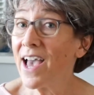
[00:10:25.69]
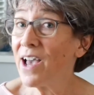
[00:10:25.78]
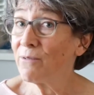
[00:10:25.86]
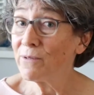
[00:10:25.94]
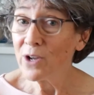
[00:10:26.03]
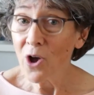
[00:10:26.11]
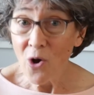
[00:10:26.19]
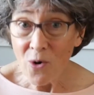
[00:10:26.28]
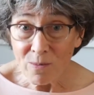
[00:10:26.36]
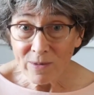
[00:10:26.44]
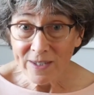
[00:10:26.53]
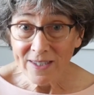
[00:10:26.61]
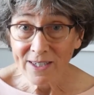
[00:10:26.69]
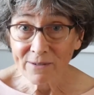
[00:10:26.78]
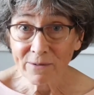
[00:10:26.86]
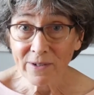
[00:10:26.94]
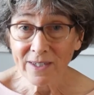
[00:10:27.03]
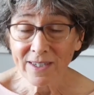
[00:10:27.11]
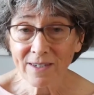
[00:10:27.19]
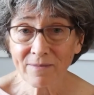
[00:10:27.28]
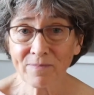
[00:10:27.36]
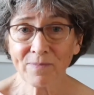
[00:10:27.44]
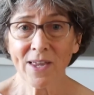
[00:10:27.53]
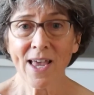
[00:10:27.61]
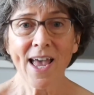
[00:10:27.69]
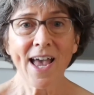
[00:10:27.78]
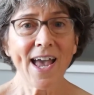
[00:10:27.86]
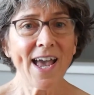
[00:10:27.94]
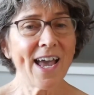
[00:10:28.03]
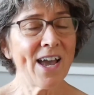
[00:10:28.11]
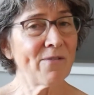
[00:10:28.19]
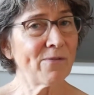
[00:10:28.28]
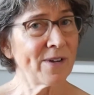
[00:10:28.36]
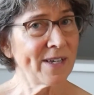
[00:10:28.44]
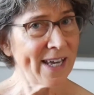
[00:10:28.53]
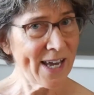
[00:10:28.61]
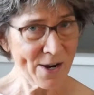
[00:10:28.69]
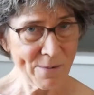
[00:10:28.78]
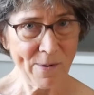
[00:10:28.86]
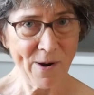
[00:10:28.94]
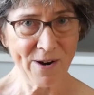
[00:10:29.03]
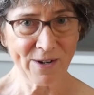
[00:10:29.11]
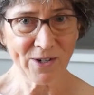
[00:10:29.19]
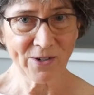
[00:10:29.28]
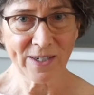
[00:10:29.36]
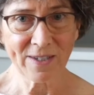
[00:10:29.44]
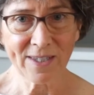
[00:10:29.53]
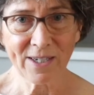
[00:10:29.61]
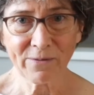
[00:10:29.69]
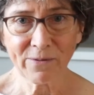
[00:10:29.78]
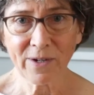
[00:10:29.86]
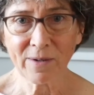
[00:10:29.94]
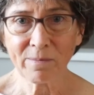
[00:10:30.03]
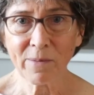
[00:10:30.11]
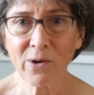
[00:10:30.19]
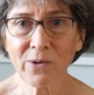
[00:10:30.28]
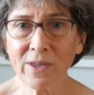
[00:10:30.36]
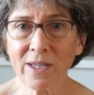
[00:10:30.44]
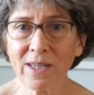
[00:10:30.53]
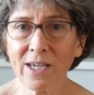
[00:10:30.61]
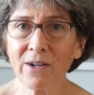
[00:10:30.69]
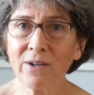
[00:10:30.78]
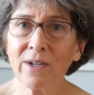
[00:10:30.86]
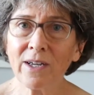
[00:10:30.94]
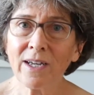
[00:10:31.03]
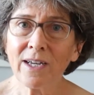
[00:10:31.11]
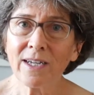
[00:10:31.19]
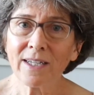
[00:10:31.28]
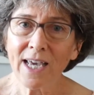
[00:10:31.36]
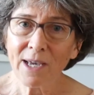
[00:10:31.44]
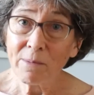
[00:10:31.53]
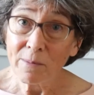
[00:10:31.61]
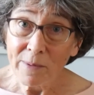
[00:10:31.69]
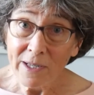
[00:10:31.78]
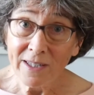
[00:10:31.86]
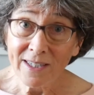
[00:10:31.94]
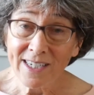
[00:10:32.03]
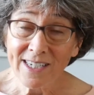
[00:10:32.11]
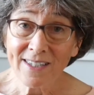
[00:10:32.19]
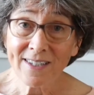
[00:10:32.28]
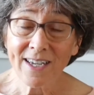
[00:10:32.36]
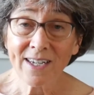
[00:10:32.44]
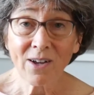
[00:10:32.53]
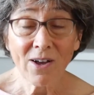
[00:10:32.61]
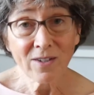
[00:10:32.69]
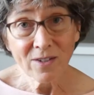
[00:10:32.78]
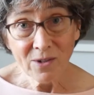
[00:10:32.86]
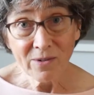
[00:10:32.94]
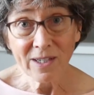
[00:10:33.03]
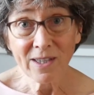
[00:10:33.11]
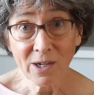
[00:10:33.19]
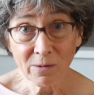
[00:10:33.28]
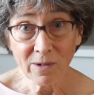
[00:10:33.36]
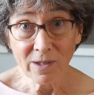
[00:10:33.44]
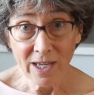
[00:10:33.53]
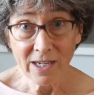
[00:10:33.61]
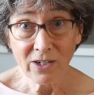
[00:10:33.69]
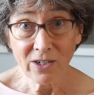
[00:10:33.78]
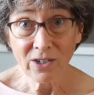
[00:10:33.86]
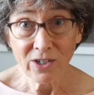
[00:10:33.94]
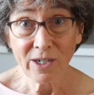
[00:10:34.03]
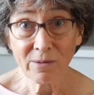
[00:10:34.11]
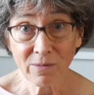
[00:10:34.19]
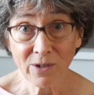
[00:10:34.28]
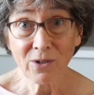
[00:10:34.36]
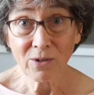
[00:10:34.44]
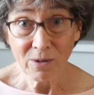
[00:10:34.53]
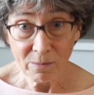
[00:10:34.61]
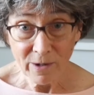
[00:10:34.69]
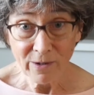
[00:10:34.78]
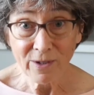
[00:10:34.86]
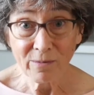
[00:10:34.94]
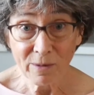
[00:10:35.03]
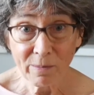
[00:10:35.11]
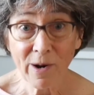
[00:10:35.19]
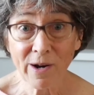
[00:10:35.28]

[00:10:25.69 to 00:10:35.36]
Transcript: Every home is different. Every care partner is different, both in their capabilities and also in their relationship to the person with